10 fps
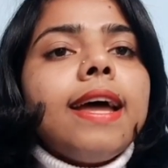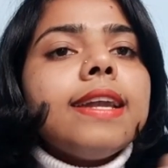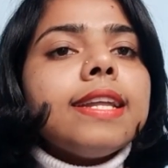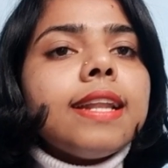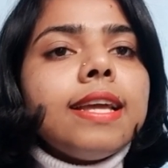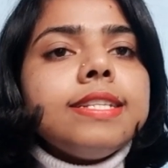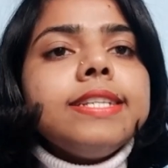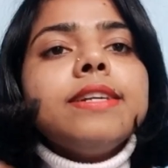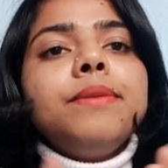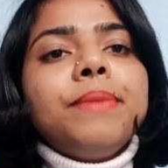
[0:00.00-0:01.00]

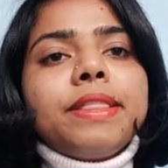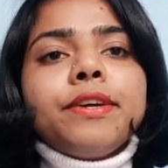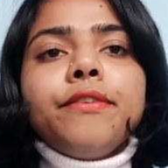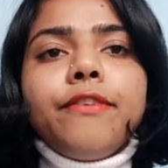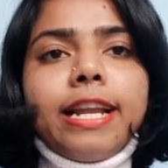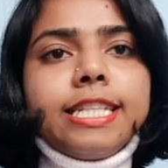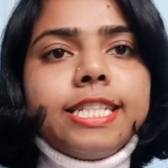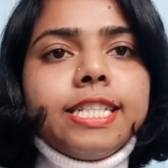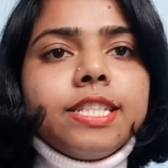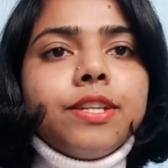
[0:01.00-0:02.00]
analytical method
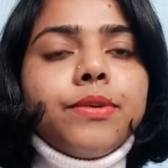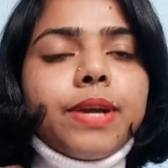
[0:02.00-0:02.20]
validation.